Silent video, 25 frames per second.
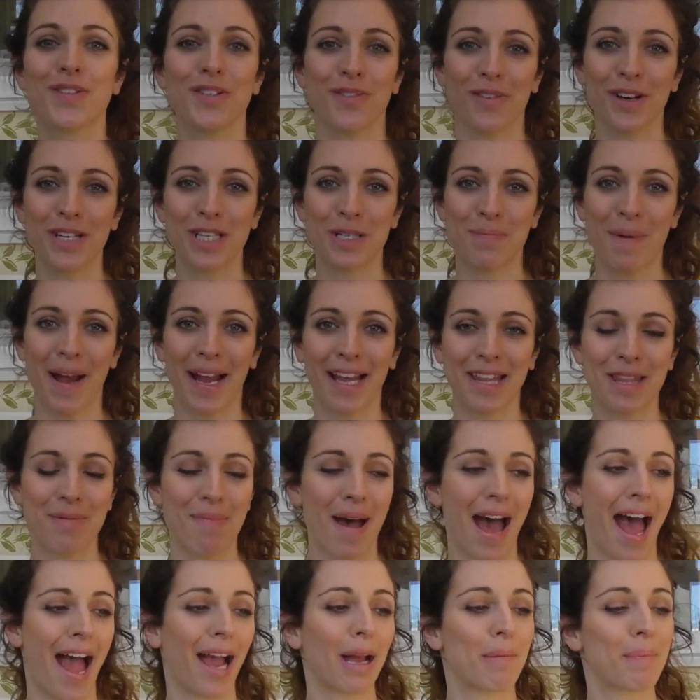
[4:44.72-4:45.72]
scrunched back in the
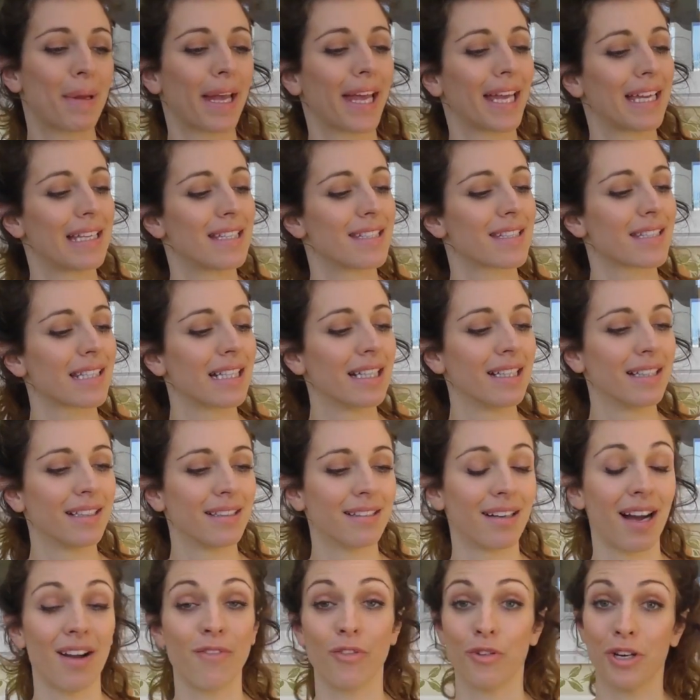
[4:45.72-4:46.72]
bag because
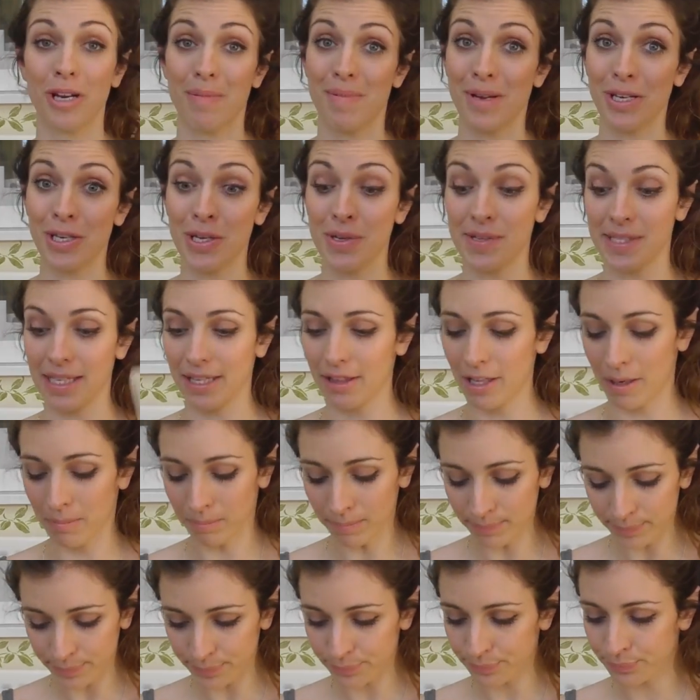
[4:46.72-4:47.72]
I've already been using
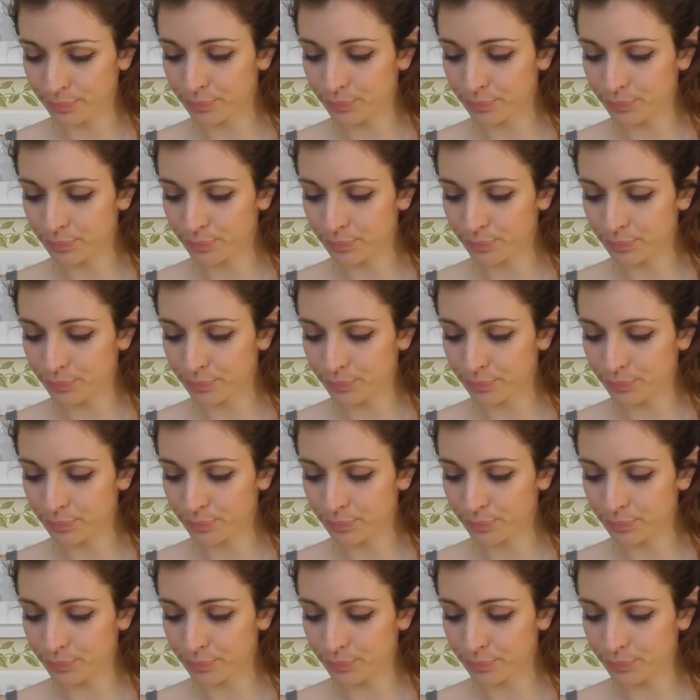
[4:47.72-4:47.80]
them.